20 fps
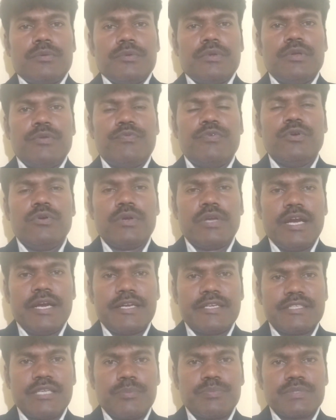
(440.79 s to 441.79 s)
if you
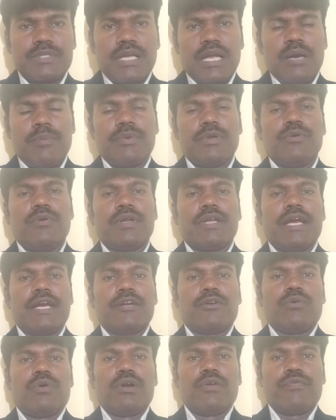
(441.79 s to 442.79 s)
get subscribed you will
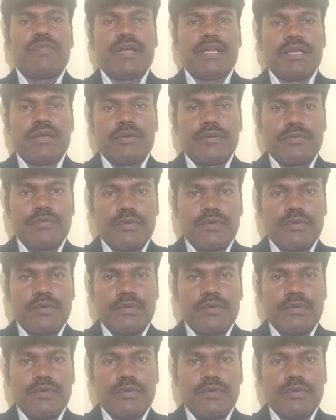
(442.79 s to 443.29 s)
get notified.